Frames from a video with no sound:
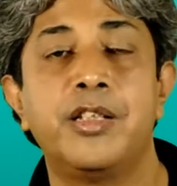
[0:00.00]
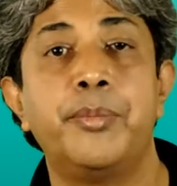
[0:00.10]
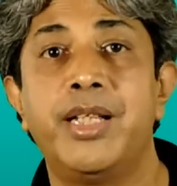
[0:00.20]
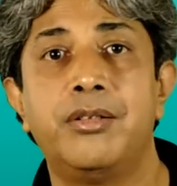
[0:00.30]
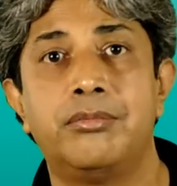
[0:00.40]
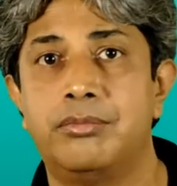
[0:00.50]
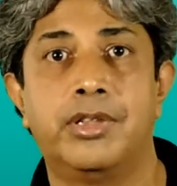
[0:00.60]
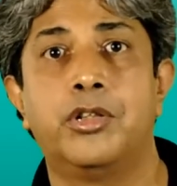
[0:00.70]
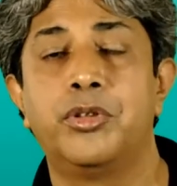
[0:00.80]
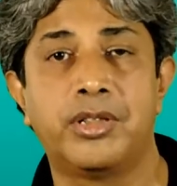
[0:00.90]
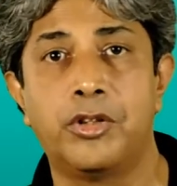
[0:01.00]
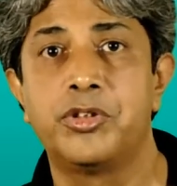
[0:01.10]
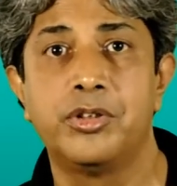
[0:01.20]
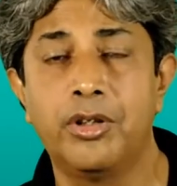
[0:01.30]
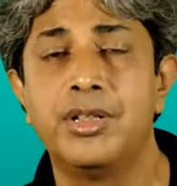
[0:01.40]
they made around a
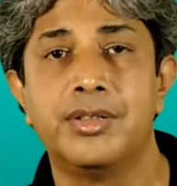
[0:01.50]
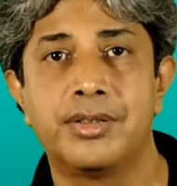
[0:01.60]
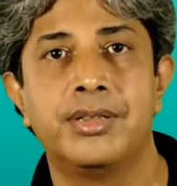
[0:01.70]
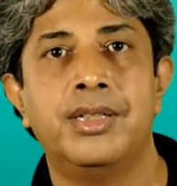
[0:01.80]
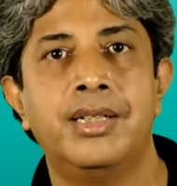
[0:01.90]
thousand dollars.